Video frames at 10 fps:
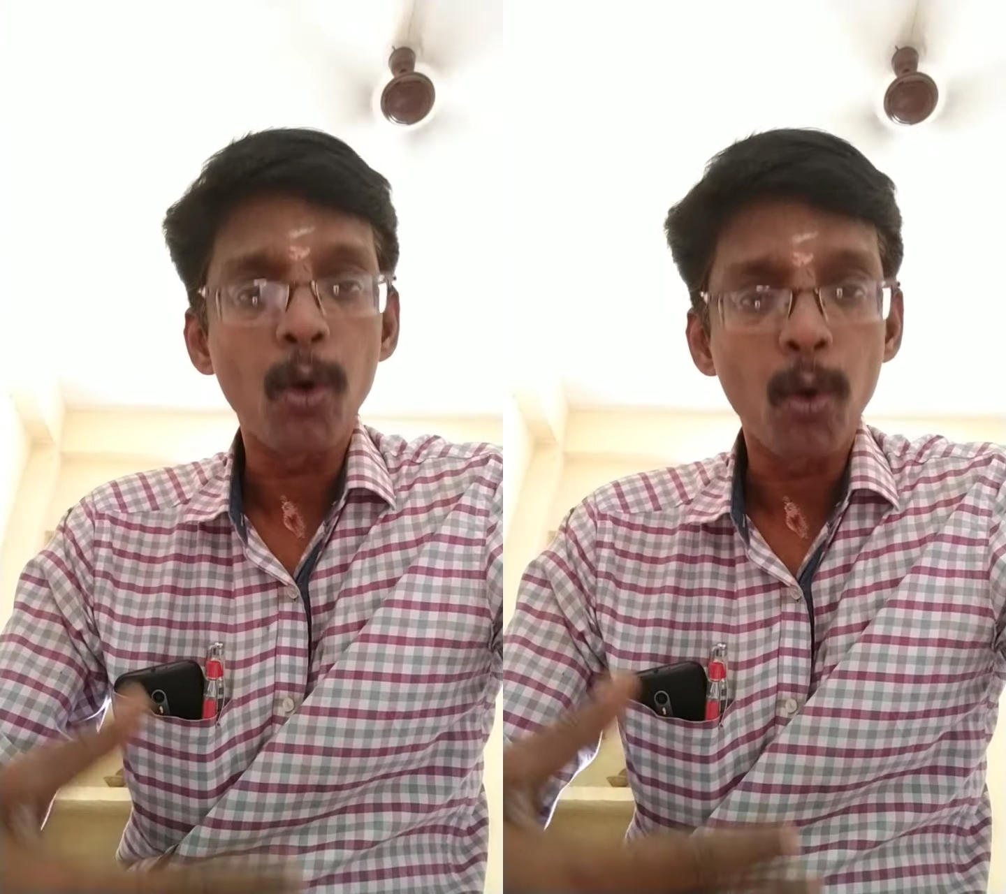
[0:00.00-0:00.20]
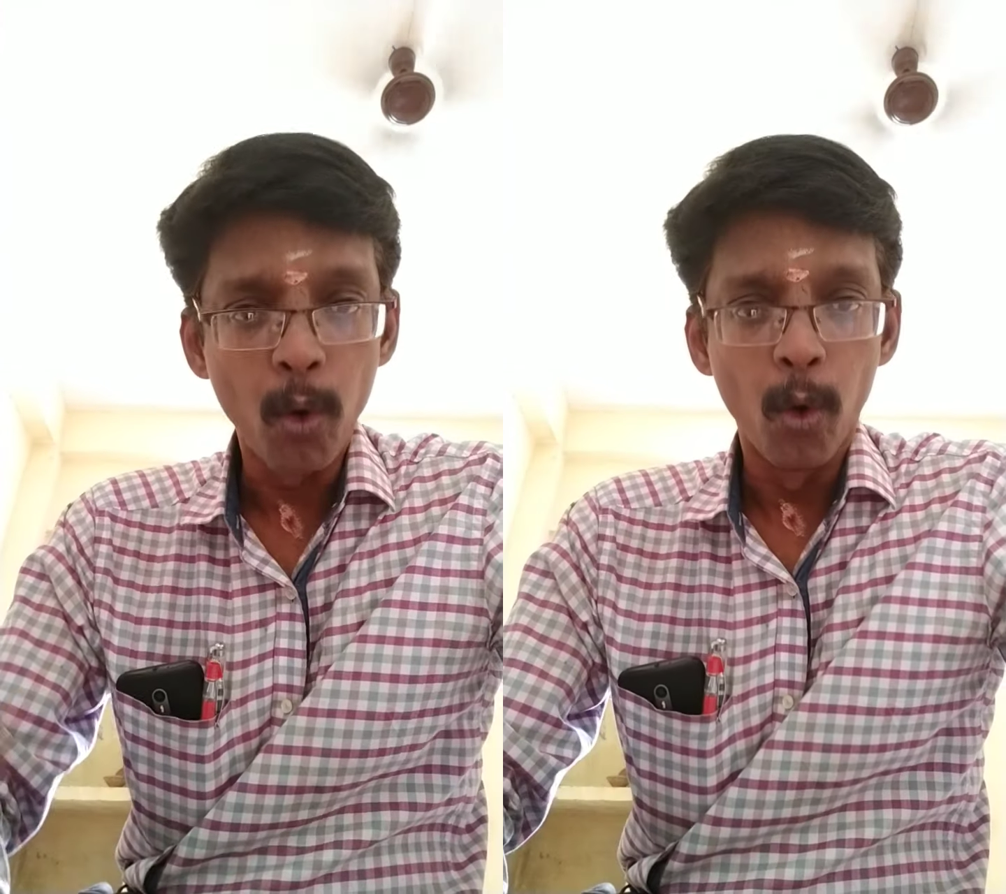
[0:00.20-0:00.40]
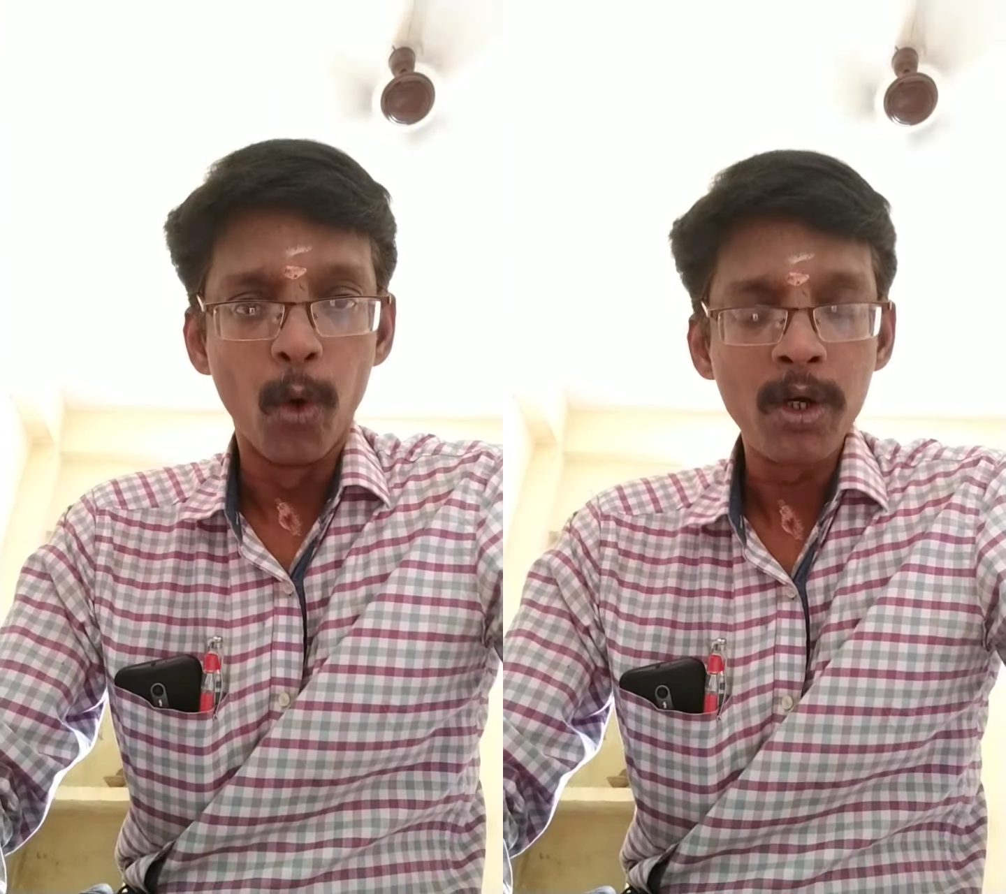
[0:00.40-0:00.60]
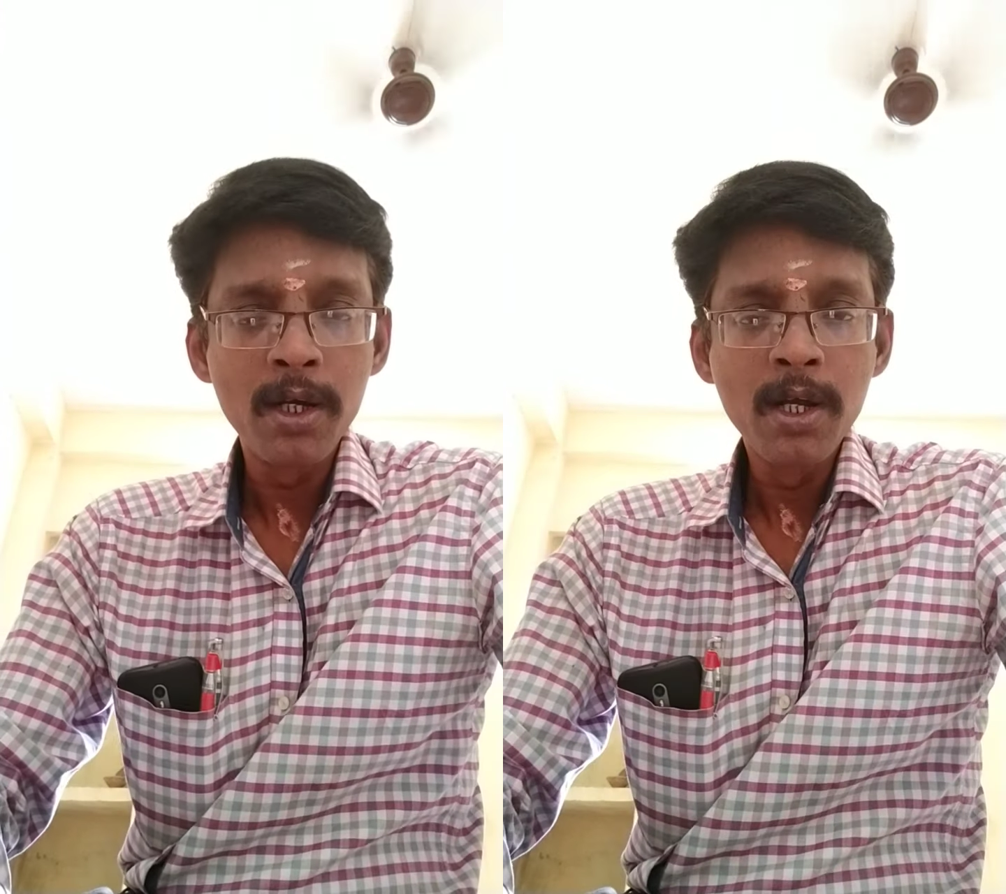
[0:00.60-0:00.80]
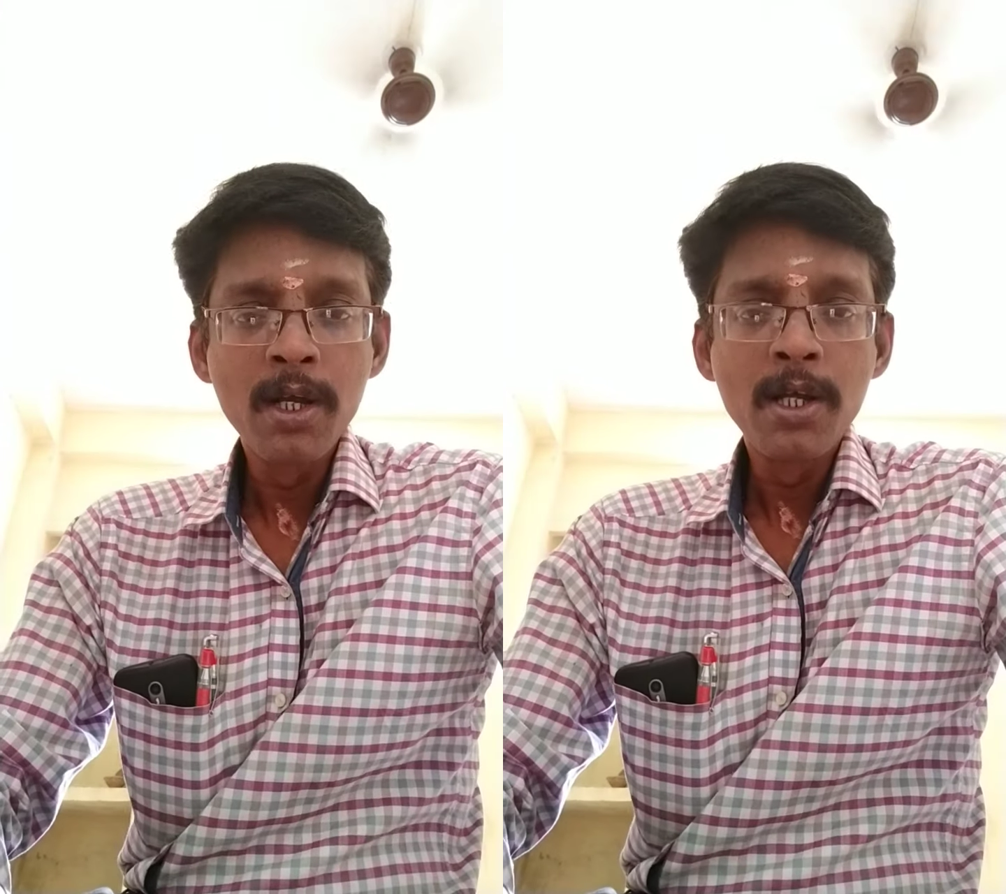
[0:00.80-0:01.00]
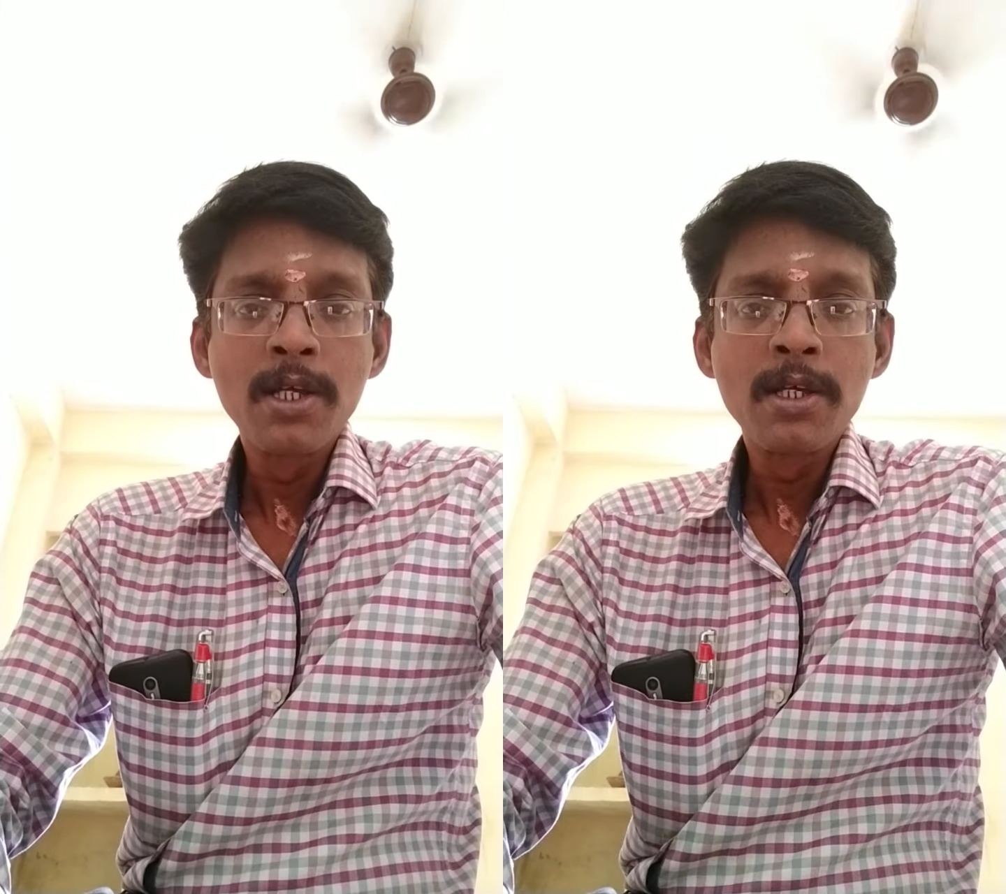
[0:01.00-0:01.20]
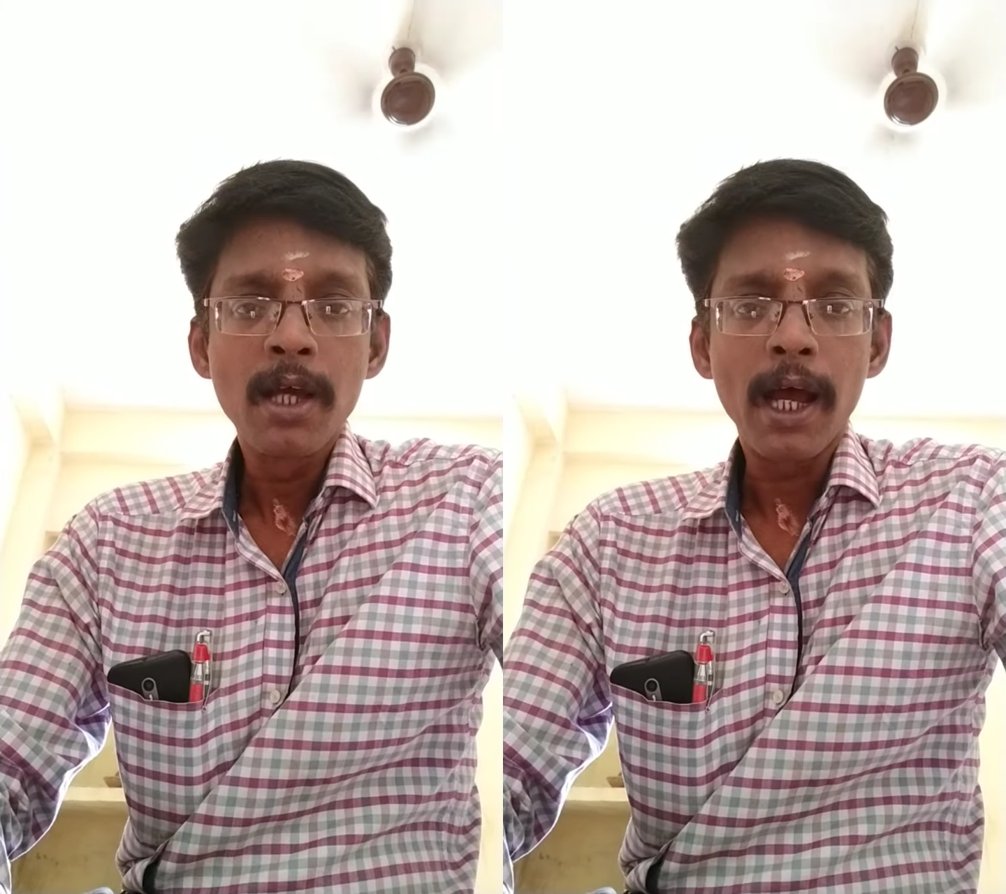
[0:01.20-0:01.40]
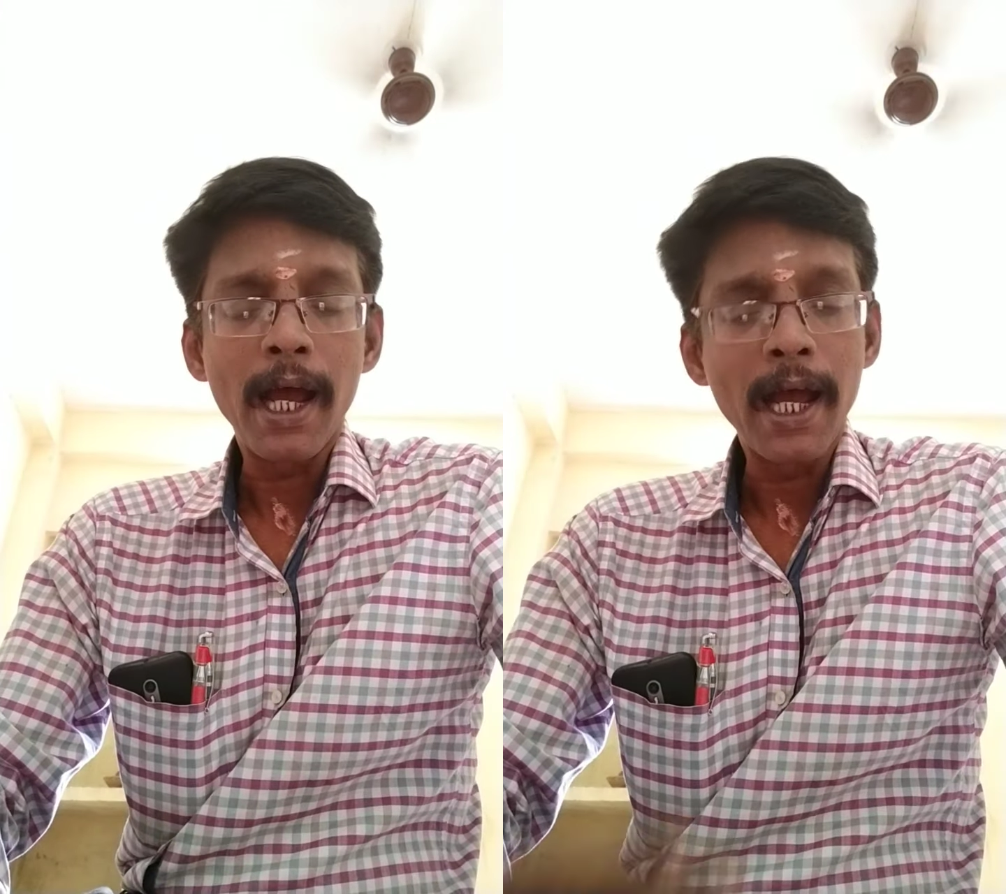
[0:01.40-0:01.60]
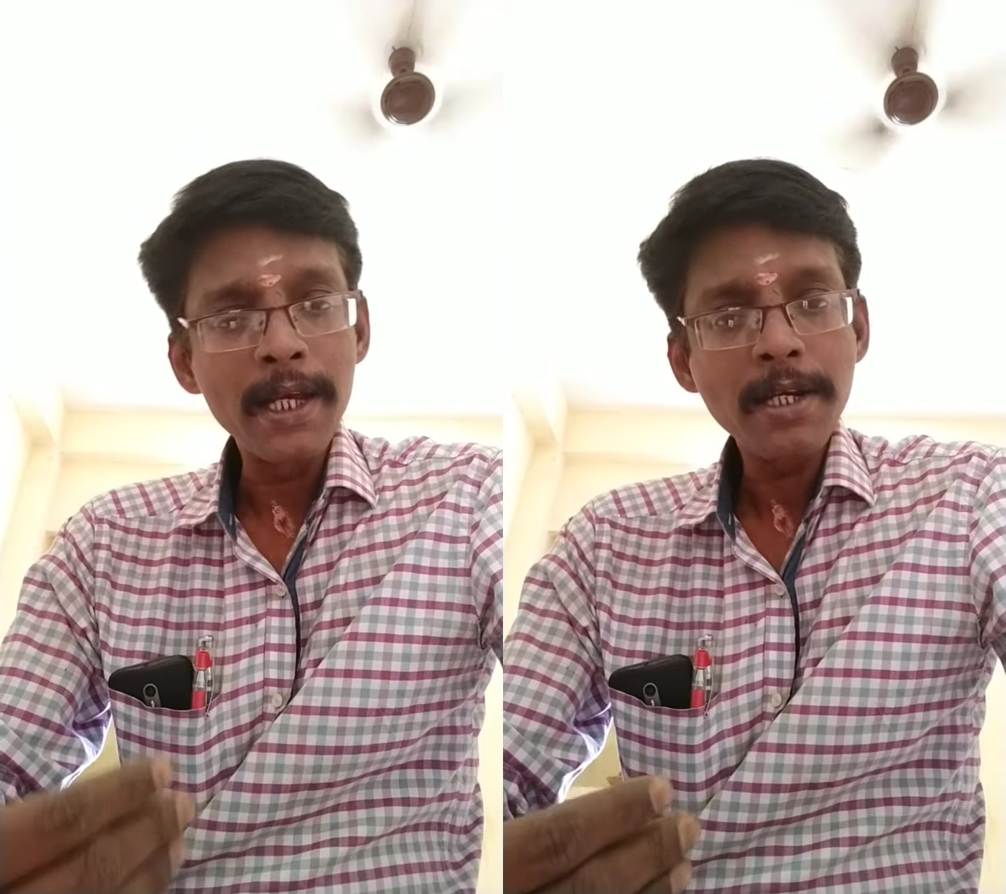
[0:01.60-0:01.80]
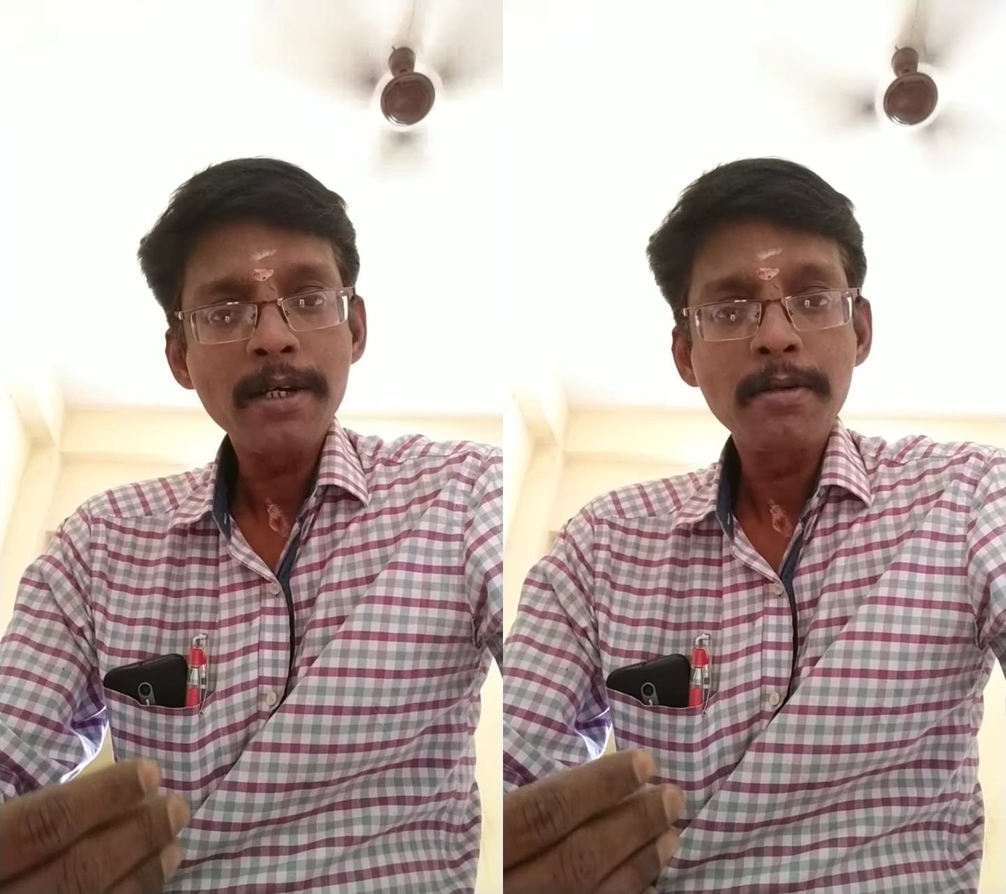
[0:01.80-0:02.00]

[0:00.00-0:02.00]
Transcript: own, and